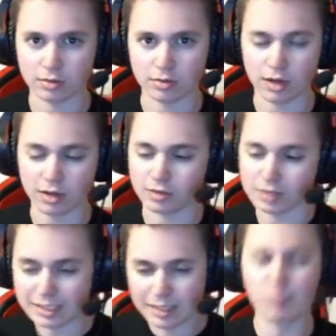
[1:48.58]
and
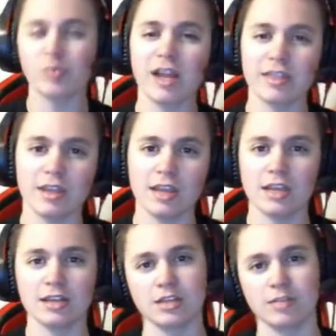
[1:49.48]
zip right
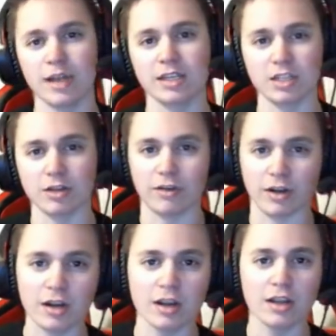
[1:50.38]
into my server.
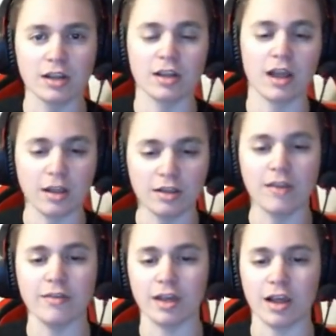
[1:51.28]
I
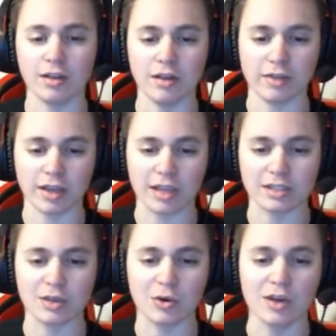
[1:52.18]
love it. I love it, guys.
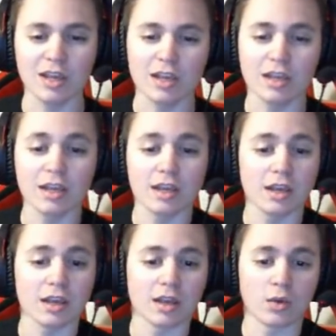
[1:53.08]
So
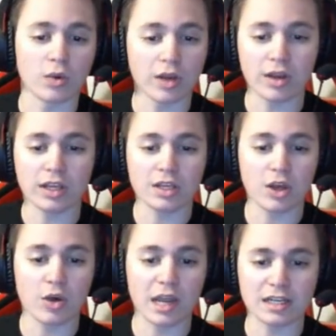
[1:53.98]
we're going to
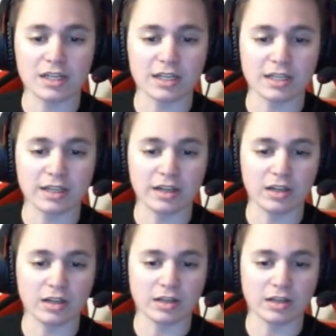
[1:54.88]
go into this little